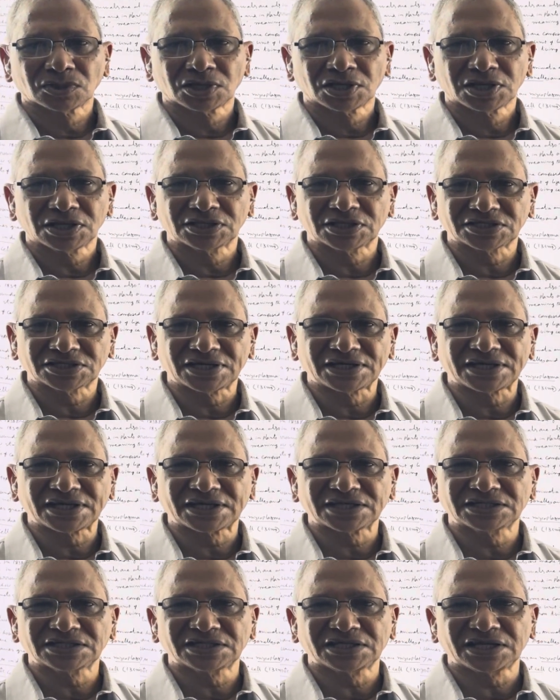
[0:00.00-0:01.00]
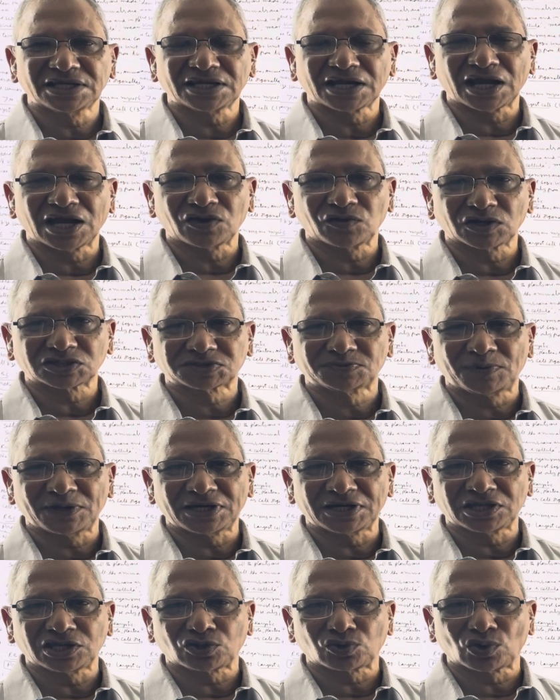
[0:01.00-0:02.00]
In the genetic engineering, I have
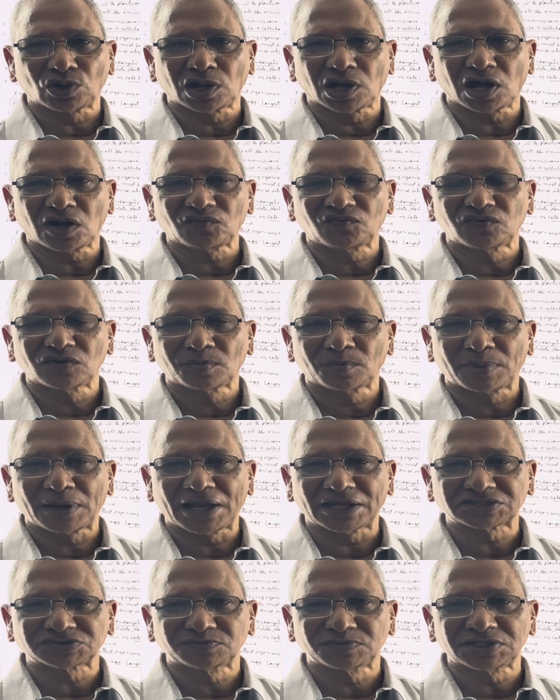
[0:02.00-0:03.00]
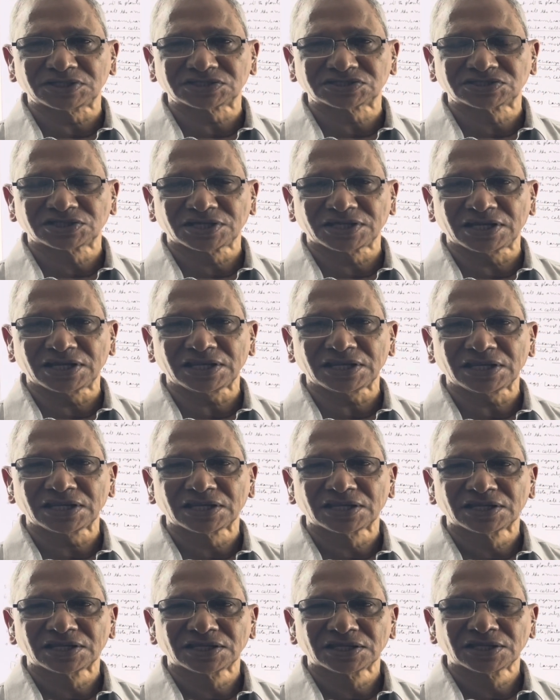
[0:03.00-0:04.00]
explained the role of plasmids in
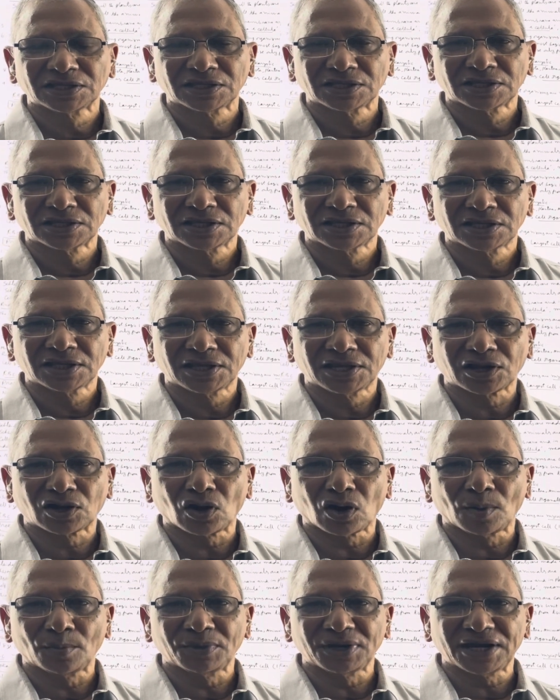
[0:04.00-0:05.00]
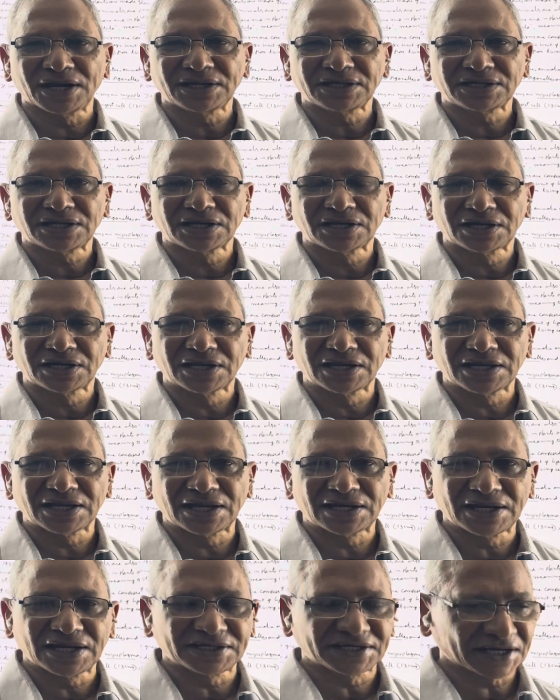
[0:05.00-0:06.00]
recombinant
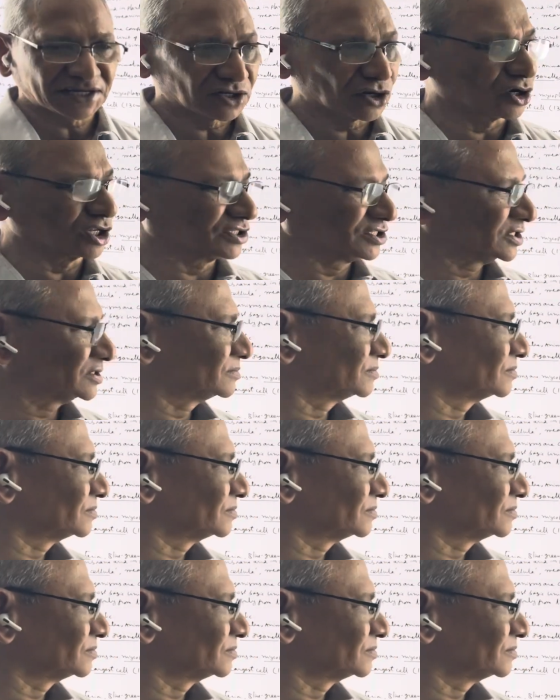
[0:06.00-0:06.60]
DNA technology.